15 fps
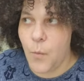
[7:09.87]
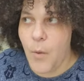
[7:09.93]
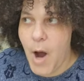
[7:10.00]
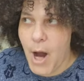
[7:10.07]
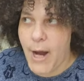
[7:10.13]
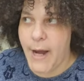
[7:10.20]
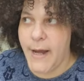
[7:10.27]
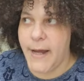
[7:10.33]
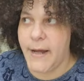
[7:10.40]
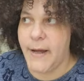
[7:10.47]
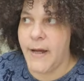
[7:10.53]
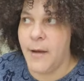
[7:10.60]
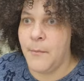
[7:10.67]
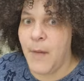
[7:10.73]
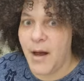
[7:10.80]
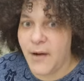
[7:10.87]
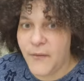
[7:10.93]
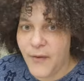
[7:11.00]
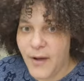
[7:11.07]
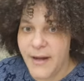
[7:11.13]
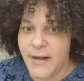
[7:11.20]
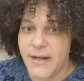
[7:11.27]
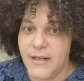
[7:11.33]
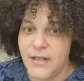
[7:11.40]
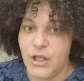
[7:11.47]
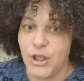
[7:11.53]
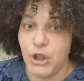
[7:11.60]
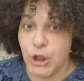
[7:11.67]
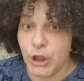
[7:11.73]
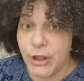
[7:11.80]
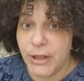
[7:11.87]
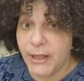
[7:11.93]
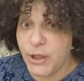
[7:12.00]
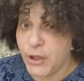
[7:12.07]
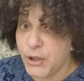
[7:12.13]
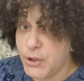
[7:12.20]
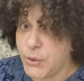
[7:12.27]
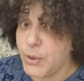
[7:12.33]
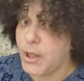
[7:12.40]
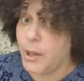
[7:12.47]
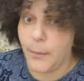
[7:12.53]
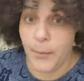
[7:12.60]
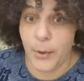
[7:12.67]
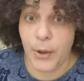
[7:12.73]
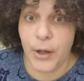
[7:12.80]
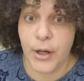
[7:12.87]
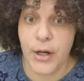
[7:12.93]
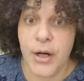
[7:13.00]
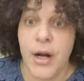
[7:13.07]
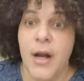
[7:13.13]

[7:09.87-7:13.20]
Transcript: I modified it to look like the Dooney and Bourke.